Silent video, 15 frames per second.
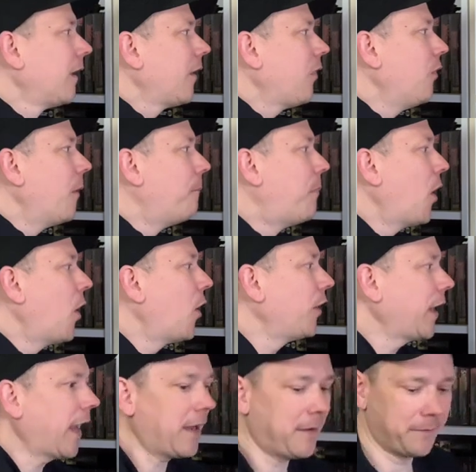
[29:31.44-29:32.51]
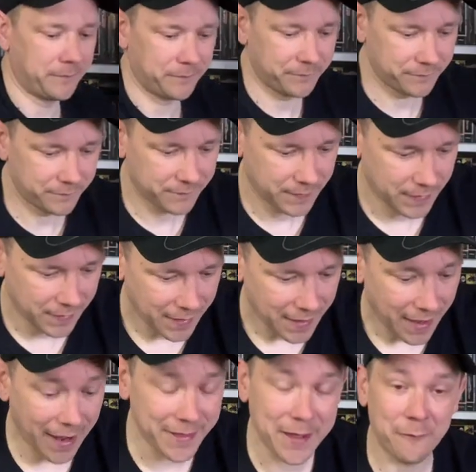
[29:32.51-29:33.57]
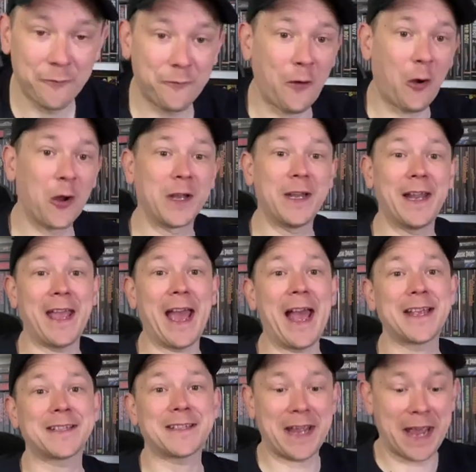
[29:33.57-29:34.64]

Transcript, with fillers: The Burning. And then finally, it has to